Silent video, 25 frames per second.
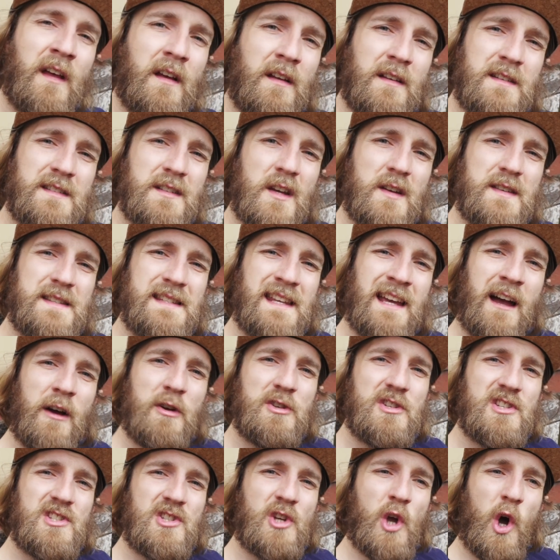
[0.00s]
Let's go see how
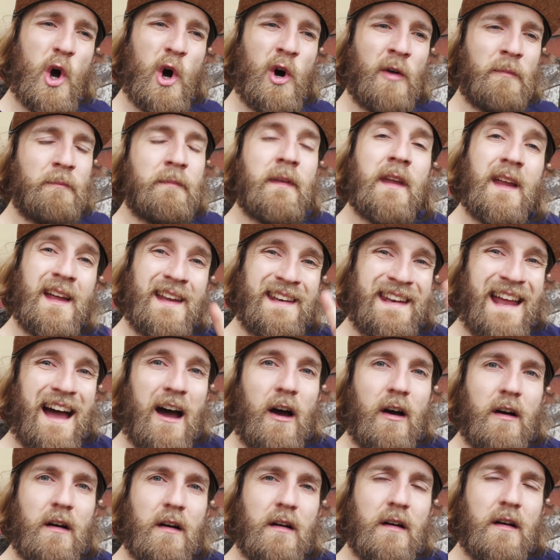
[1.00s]
she's got on.
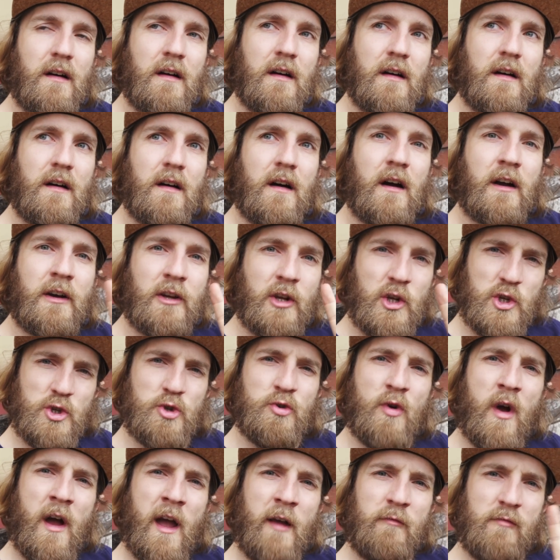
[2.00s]
Now, I'm going to
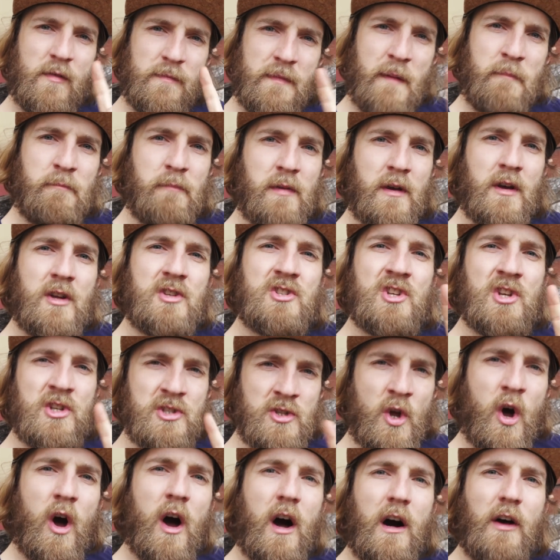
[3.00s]
try and remember to
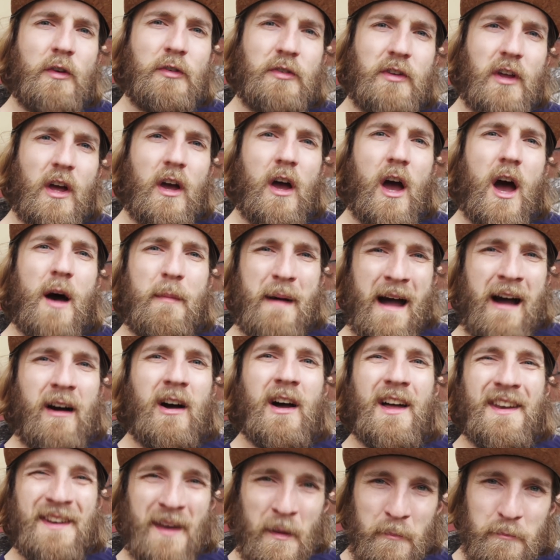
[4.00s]
not ask her about
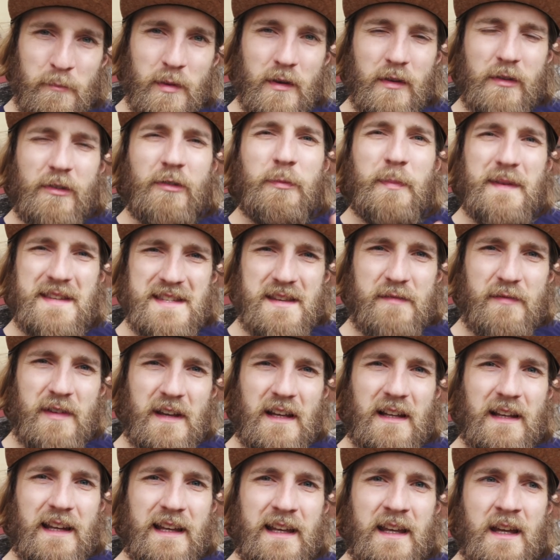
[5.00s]
her numbers
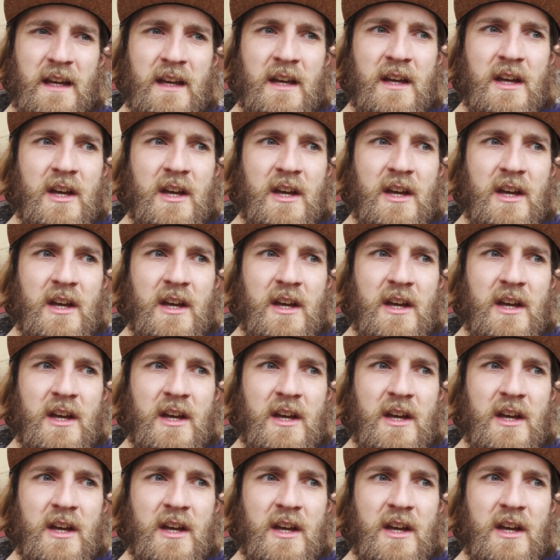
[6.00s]
specifically,